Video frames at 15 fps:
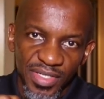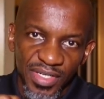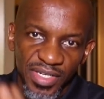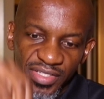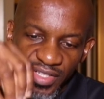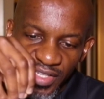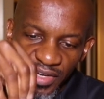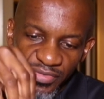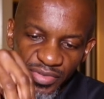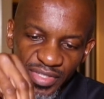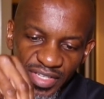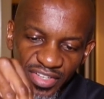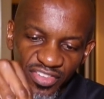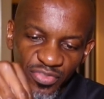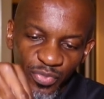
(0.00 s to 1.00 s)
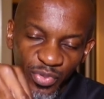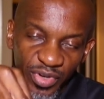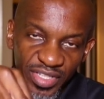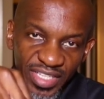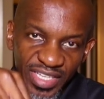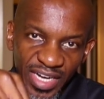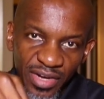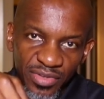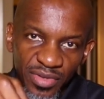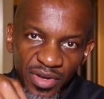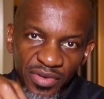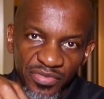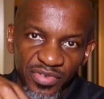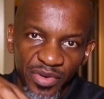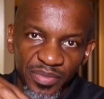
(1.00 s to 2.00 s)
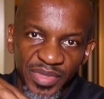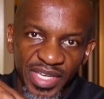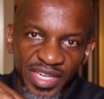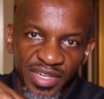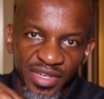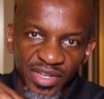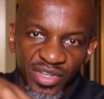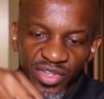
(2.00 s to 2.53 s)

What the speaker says: And then everything is spreading out from there.